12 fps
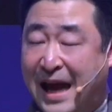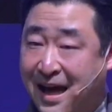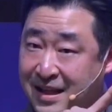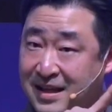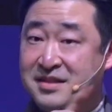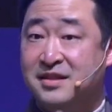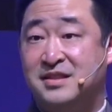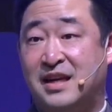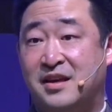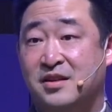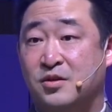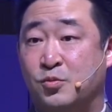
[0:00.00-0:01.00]
at least in the
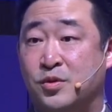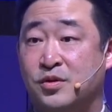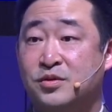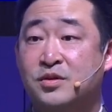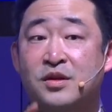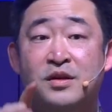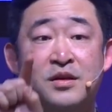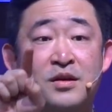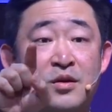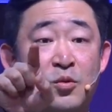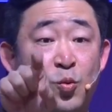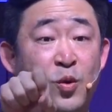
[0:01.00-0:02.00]
secular world,
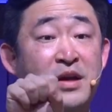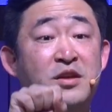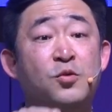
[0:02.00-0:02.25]
what